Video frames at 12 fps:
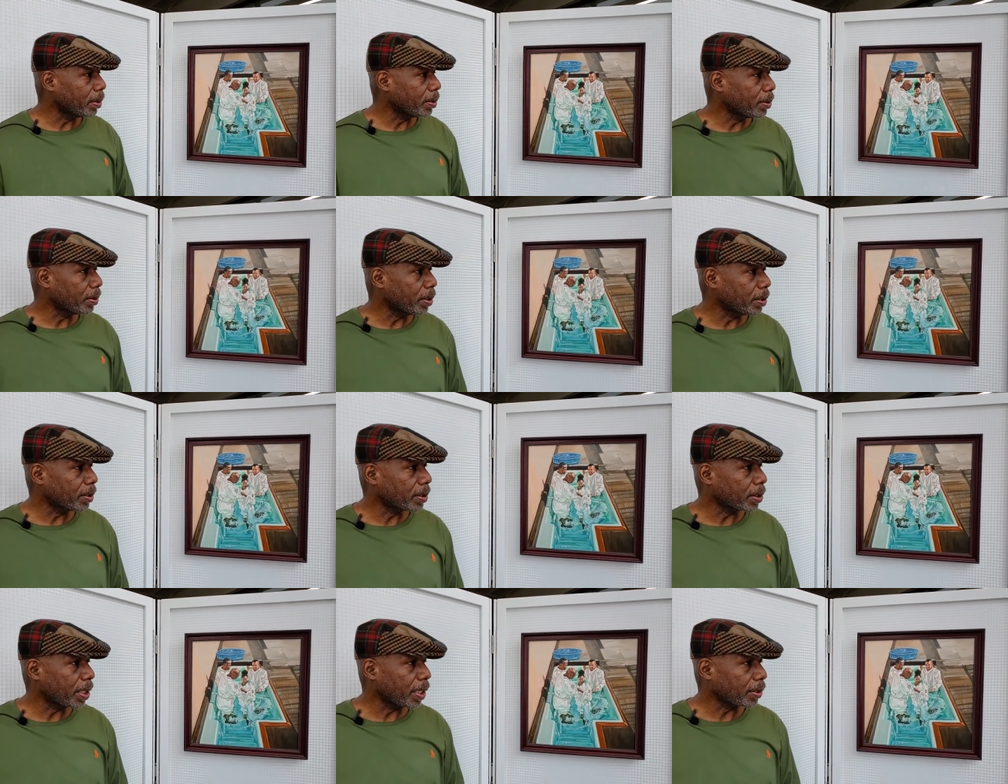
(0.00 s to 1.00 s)
and
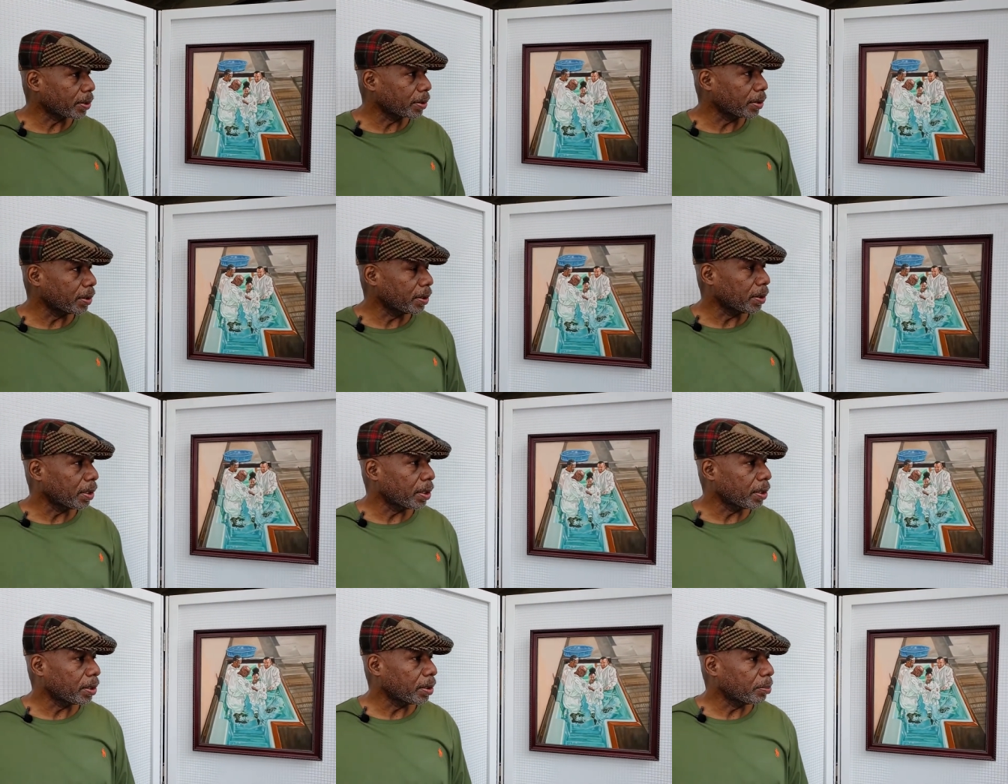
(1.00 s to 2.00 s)
it's actually
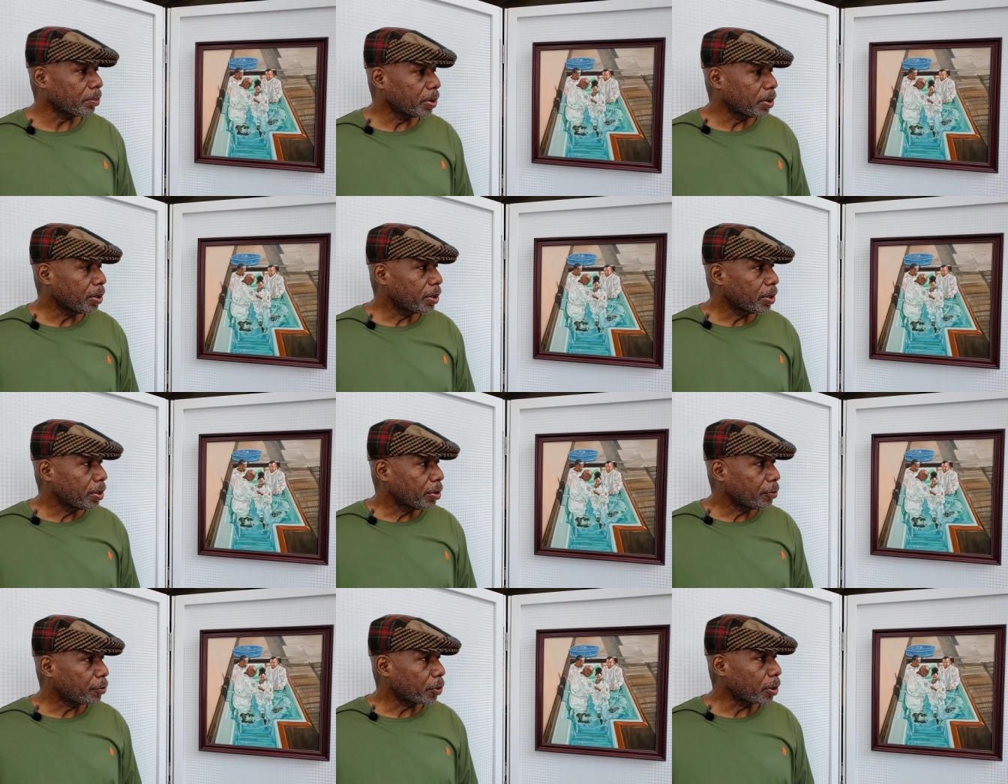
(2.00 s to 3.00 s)

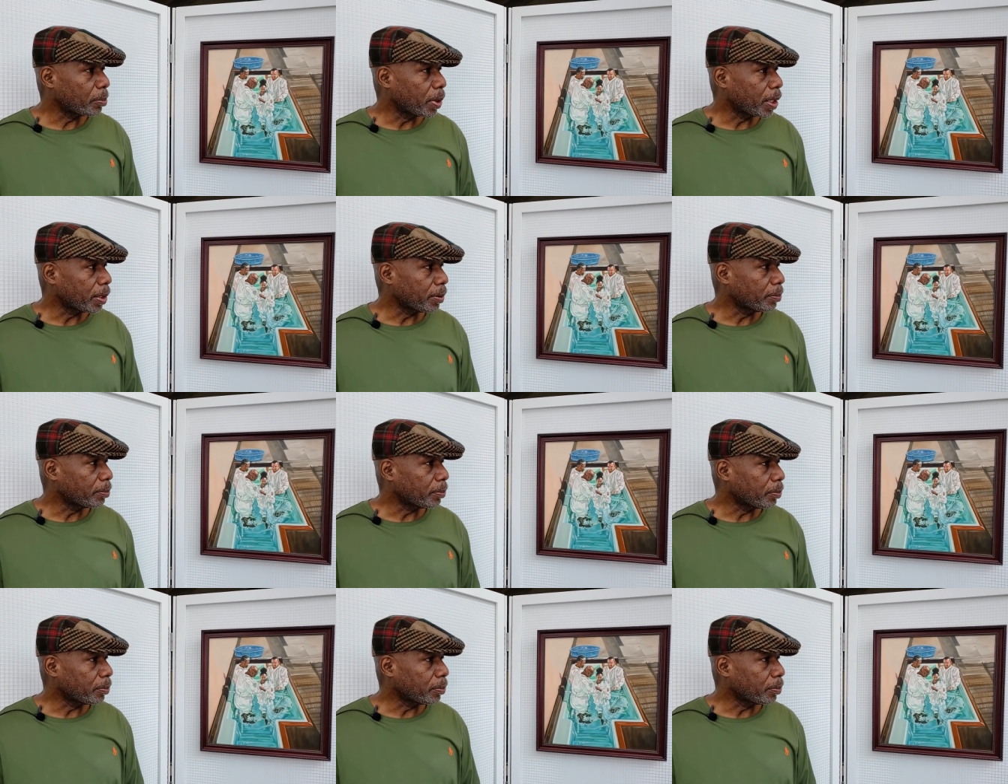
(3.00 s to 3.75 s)
from my